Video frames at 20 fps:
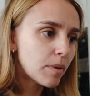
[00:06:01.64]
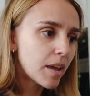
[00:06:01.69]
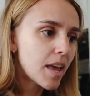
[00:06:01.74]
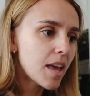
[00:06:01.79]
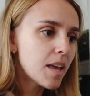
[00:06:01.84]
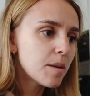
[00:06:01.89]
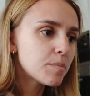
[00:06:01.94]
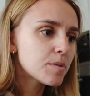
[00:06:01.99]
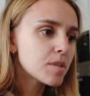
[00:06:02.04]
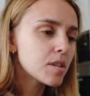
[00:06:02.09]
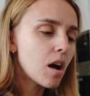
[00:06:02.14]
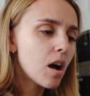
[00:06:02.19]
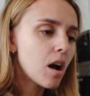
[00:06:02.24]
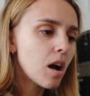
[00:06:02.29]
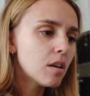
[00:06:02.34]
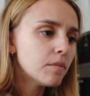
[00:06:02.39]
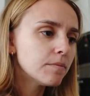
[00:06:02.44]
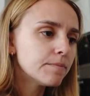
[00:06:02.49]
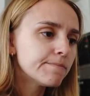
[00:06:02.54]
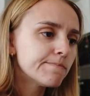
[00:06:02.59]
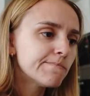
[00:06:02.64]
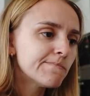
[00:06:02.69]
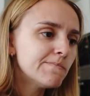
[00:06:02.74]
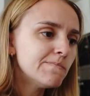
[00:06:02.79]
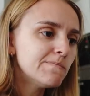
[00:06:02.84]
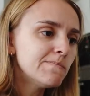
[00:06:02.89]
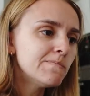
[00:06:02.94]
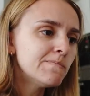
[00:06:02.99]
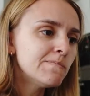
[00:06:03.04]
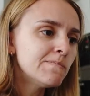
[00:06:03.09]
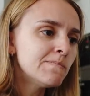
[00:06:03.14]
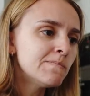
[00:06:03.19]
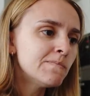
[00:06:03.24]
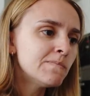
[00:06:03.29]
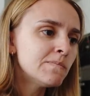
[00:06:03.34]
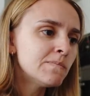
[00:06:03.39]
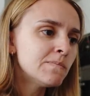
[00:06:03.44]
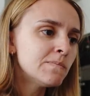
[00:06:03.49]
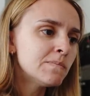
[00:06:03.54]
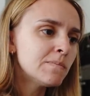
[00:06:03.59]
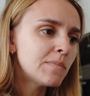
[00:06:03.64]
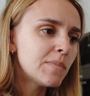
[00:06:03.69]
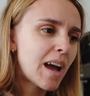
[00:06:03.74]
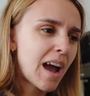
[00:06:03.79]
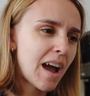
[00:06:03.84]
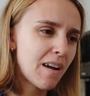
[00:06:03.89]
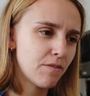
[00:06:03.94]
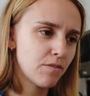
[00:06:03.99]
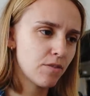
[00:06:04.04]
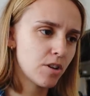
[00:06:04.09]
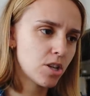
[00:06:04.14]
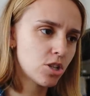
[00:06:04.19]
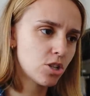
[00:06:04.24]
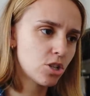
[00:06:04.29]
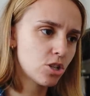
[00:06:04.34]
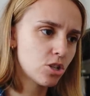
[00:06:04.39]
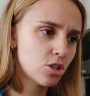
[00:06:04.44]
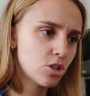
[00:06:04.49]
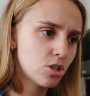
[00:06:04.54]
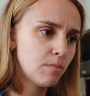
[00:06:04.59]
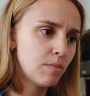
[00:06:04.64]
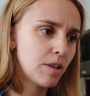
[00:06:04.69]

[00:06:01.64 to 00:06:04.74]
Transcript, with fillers: My hips are mm, average.